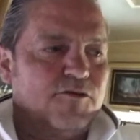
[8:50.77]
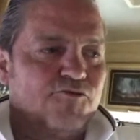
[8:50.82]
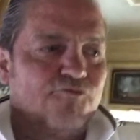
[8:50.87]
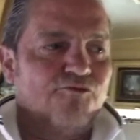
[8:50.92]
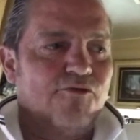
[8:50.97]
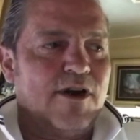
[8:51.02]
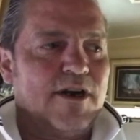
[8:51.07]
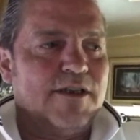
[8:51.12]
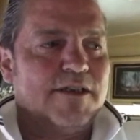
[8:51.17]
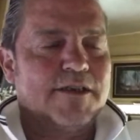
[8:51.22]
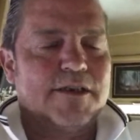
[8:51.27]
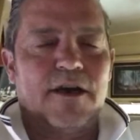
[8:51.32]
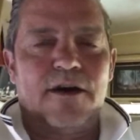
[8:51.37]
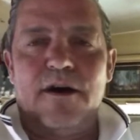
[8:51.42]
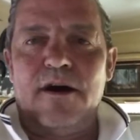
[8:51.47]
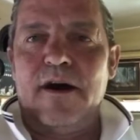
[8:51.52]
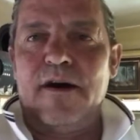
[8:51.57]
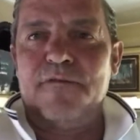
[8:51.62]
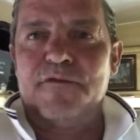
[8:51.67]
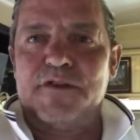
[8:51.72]
ready to go
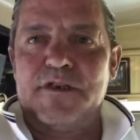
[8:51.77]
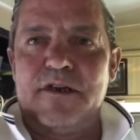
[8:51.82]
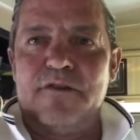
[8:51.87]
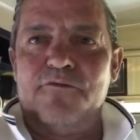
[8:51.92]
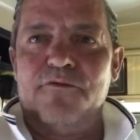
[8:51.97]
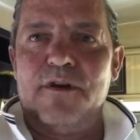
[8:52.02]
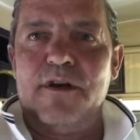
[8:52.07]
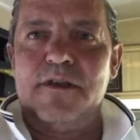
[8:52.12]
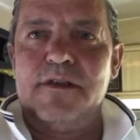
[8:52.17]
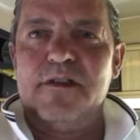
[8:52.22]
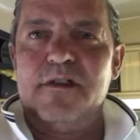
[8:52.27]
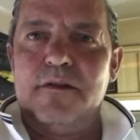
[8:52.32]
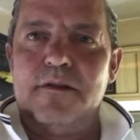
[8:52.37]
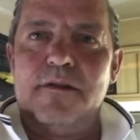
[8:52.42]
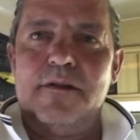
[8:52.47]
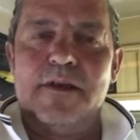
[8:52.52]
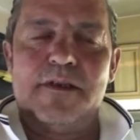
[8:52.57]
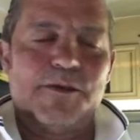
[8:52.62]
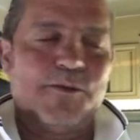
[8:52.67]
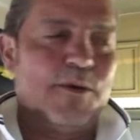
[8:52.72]
half ten, ready,
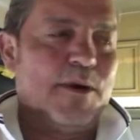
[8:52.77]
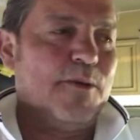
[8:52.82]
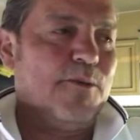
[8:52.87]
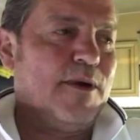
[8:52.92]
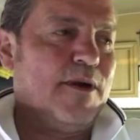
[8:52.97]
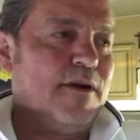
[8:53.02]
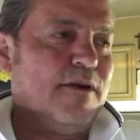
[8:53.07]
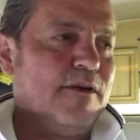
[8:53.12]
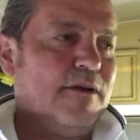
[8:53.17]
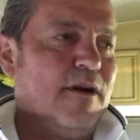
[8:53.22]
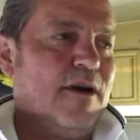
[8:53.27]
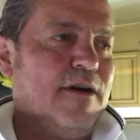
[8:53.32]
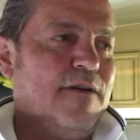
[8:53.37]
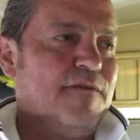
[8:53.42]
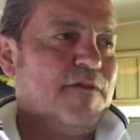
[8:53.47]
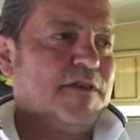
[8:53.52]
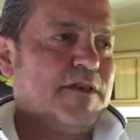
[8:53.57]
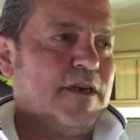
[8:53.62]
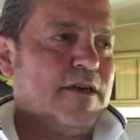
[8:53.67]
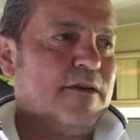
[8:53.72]
and that's when it went, half
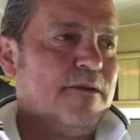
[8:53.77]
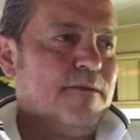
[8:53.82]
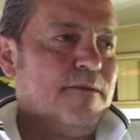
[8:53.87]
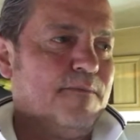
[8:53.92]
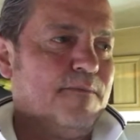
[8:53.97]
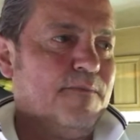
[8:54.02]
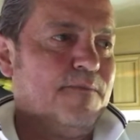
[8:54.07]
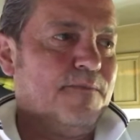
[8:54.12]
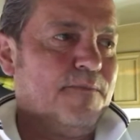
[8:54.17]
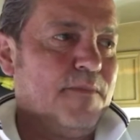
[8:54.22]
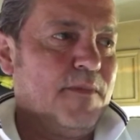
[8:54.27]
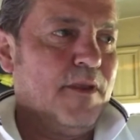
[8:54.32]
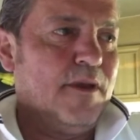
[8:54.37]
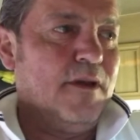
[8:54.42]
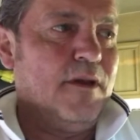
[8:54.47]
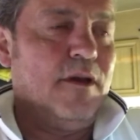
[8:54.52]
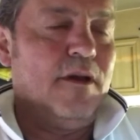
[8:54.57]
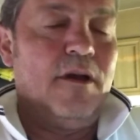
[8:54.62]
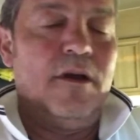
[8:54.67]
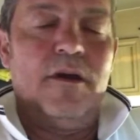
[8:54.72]
ten.
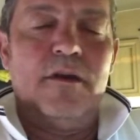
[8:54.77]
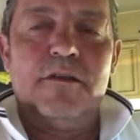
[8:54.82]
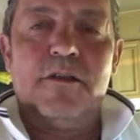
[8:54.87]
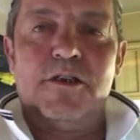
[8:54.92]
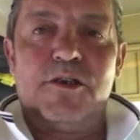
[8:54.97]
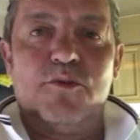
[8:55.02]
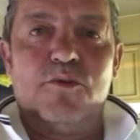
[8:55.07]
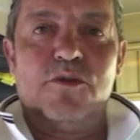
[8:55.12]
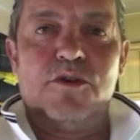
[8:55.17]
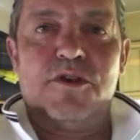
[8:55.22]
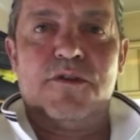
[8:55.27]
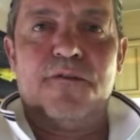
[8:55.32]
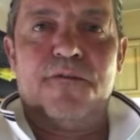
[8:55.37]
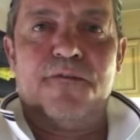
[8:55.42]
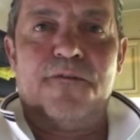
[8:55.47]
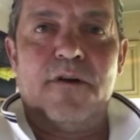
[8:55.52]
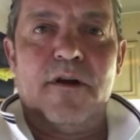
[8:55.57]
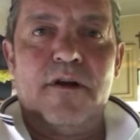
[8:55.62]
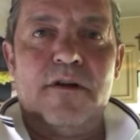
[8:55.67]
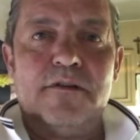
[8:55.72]
Just watched the
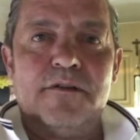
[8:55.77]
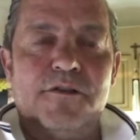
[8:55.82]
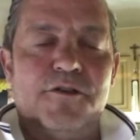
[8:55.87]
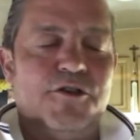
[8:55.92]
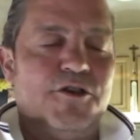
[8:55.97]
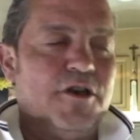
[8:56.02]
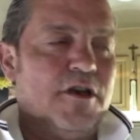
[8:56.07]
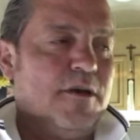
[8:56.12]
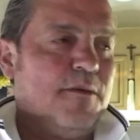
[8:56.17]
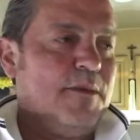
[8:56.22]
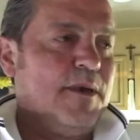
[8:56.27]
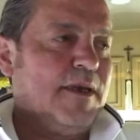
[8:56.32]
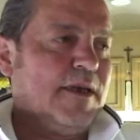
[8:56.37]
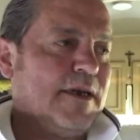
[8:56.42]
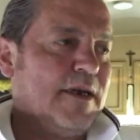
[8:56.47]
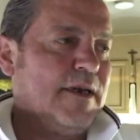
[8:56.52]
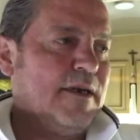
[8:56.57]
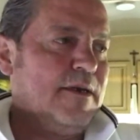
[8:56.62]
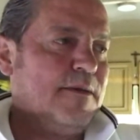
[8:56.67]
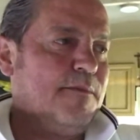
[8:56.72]
France-Germany
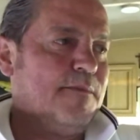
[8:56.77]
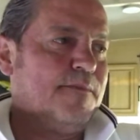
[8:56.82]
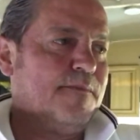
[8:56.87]
game.